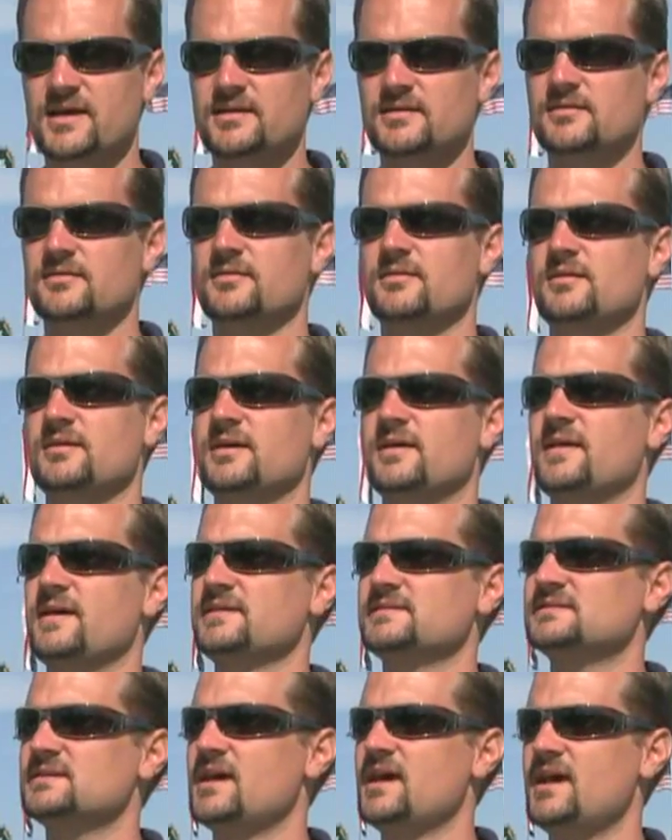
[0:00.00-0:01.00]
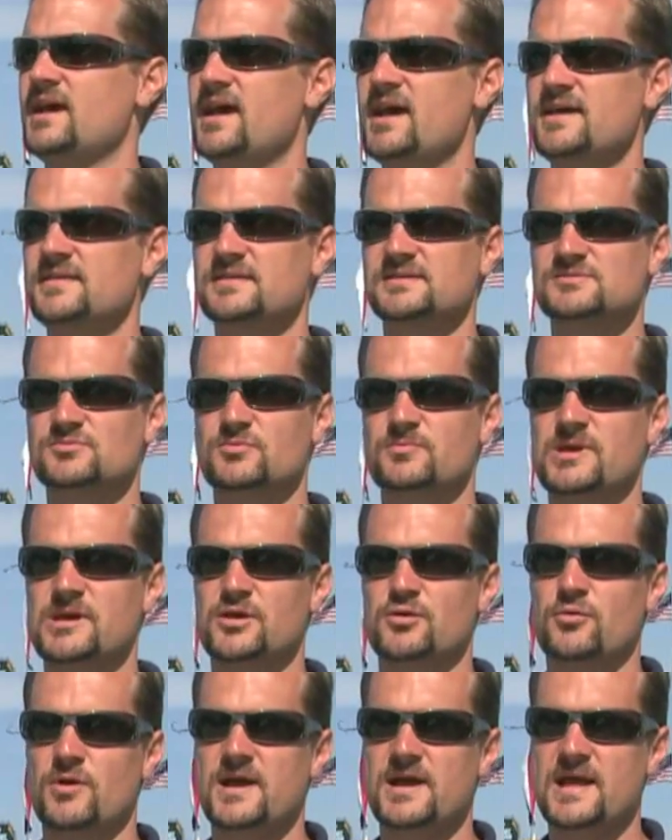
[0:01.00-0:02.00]
it. They say, hey, this would be
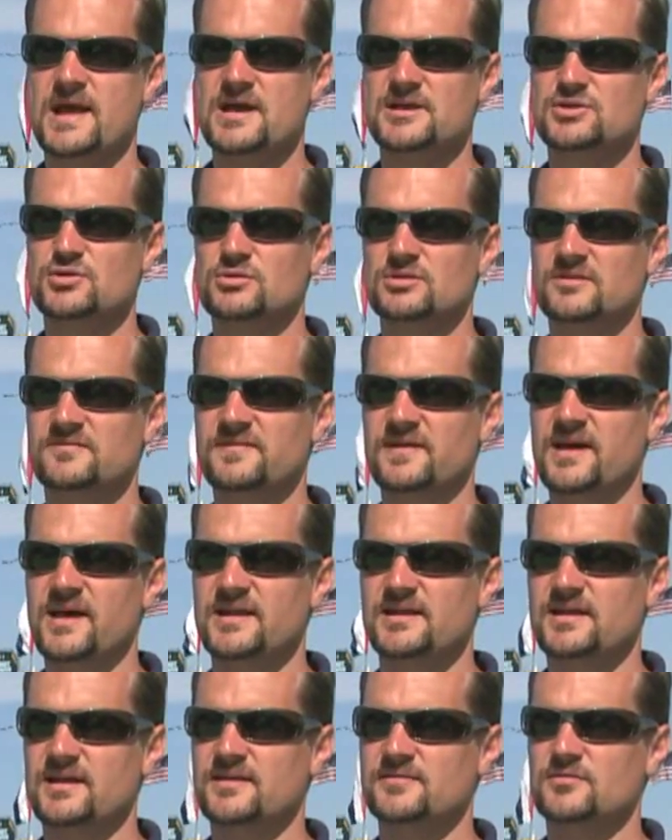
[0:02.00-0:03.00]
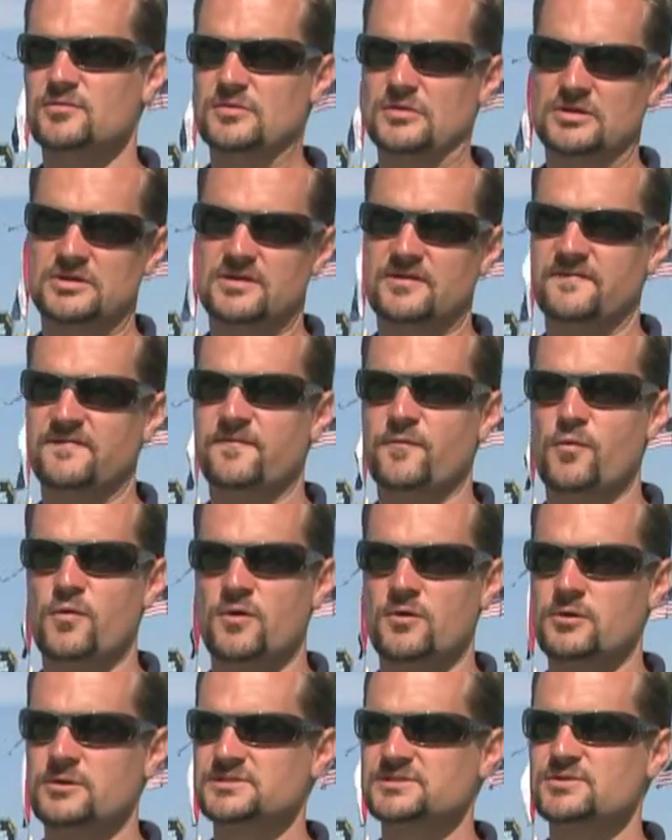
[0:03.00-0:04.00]
a great annual event, and they're looking
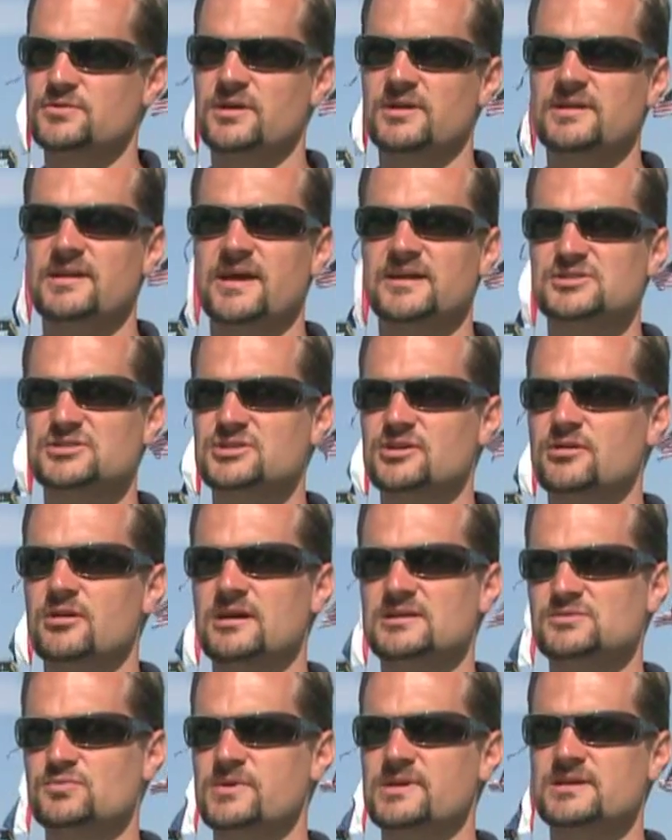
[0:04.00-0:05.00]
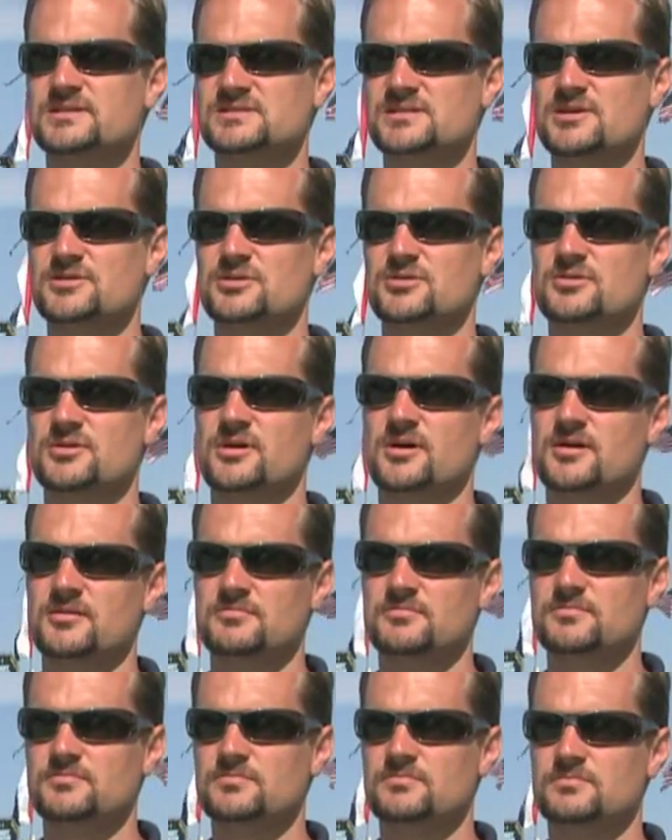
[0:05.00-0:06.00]
forward to it next year as we continue
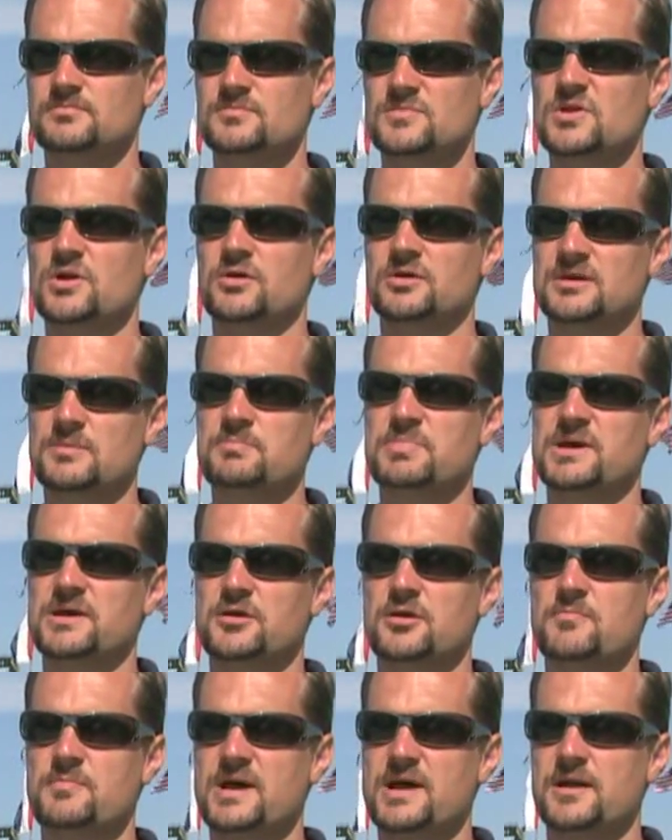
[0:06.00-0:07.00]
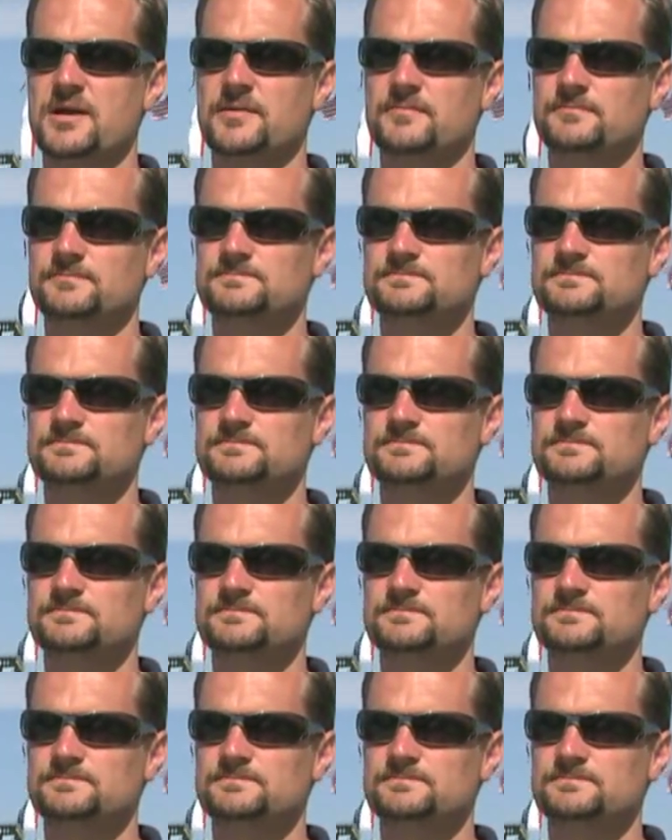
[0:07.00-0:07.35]
to you know, get bigger and better.